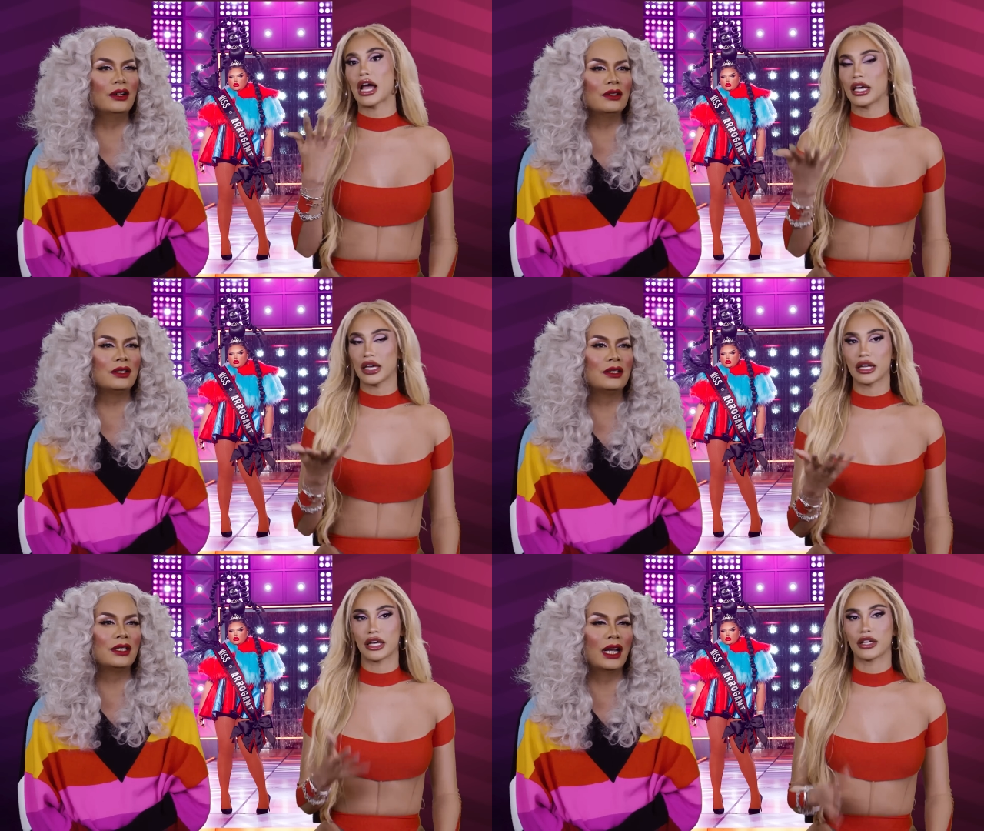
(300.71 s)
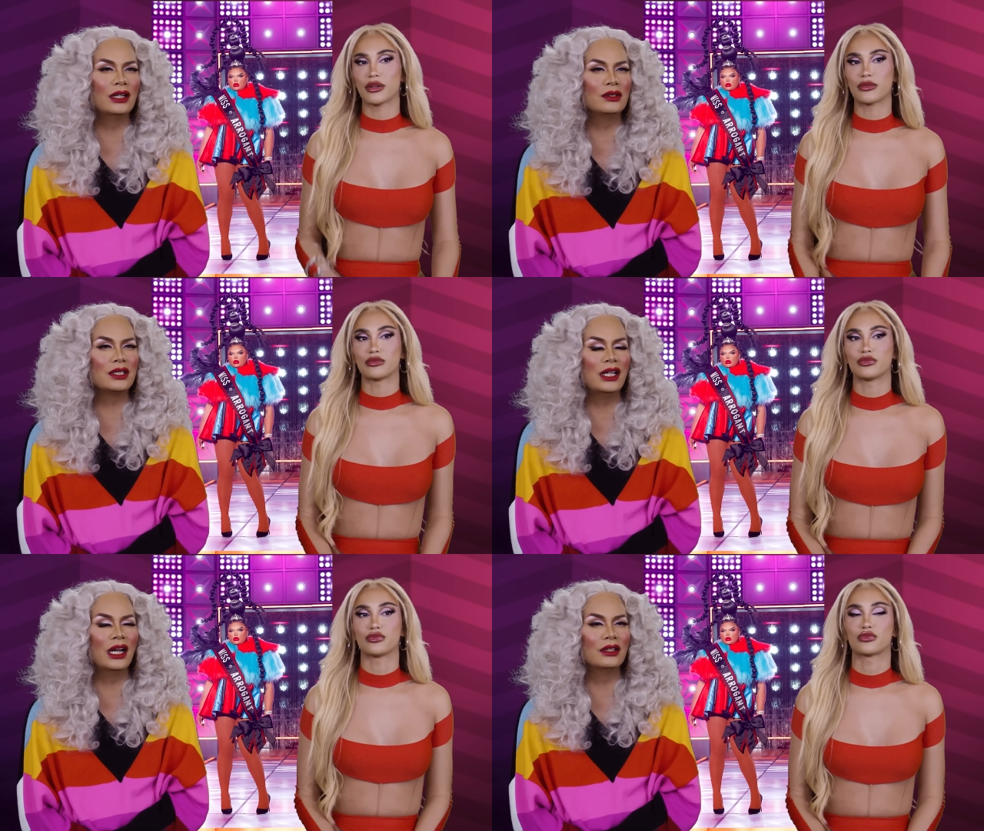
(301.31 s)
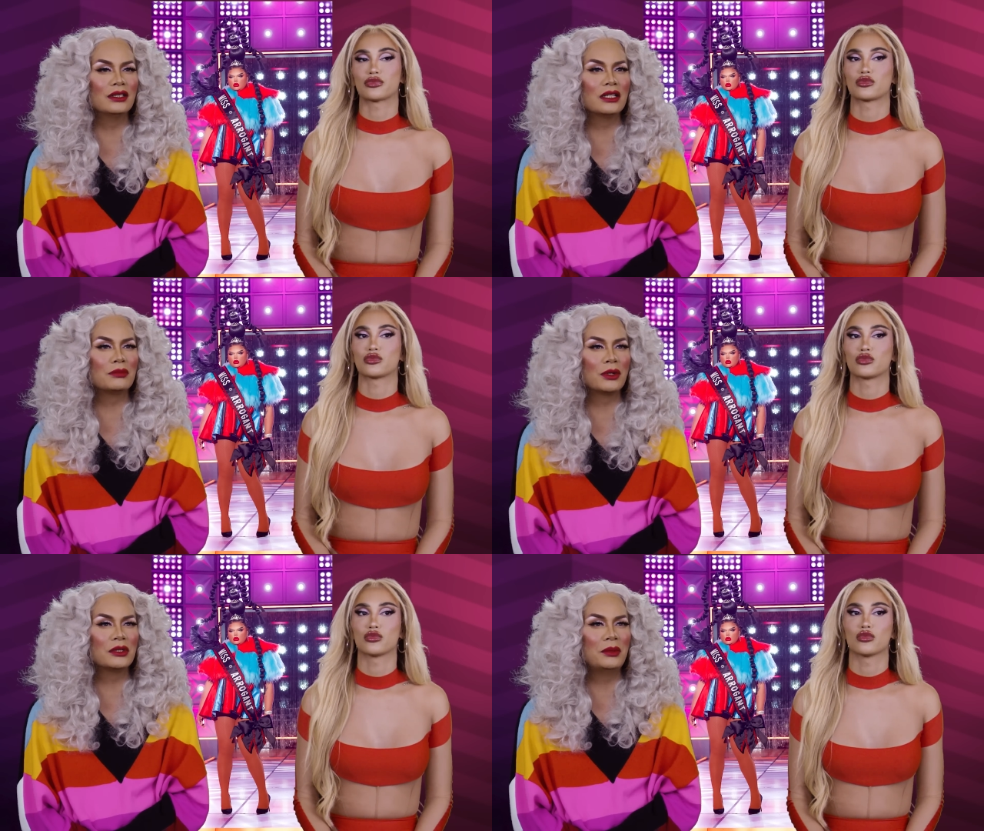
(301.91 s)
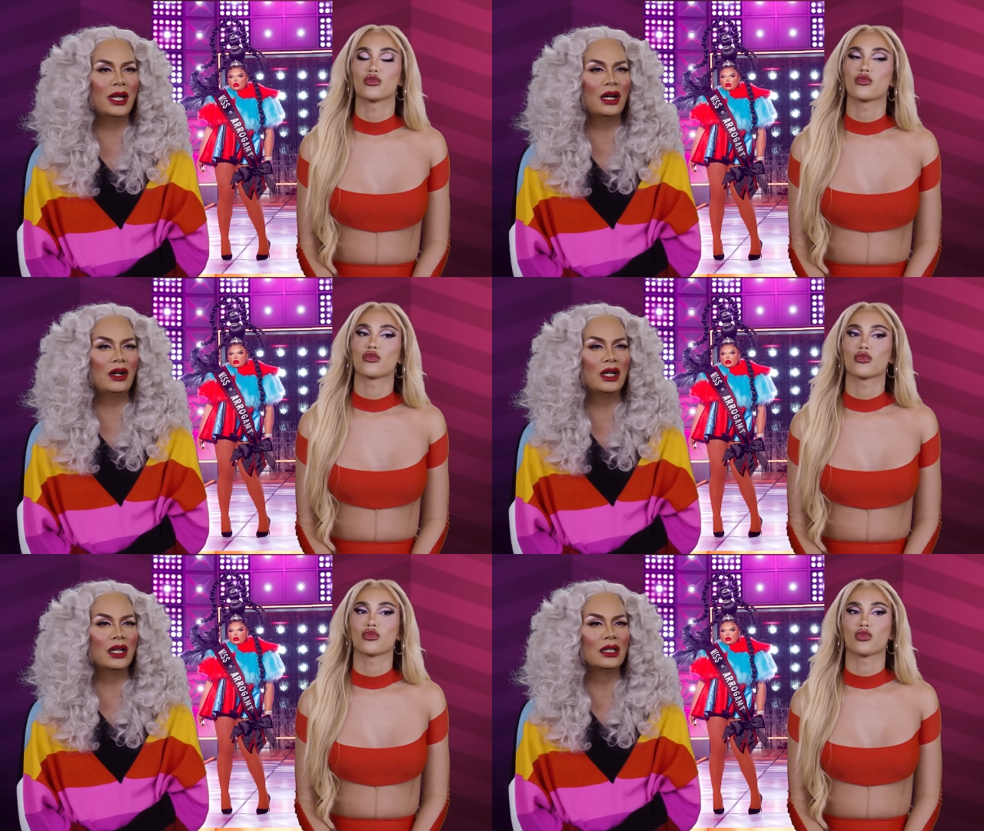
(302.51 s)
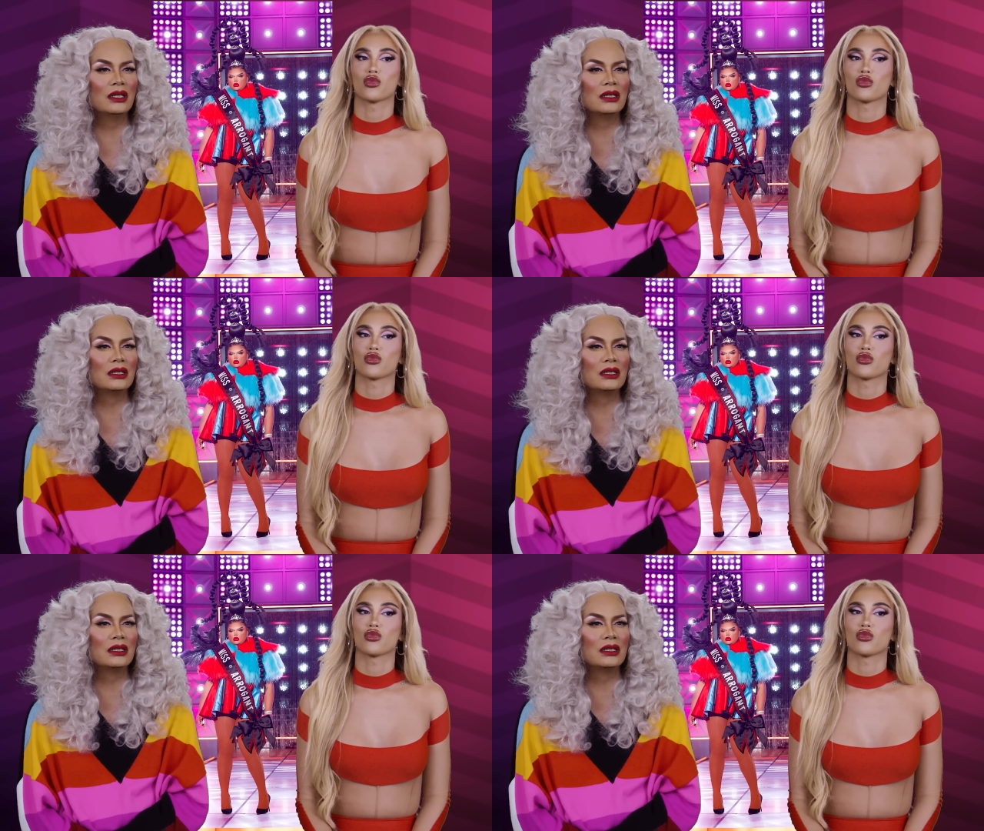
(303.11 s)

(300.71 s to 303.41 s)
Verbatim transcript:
Speaker 1: I, I, I get it. I don't see how this is supposed to be arrogant.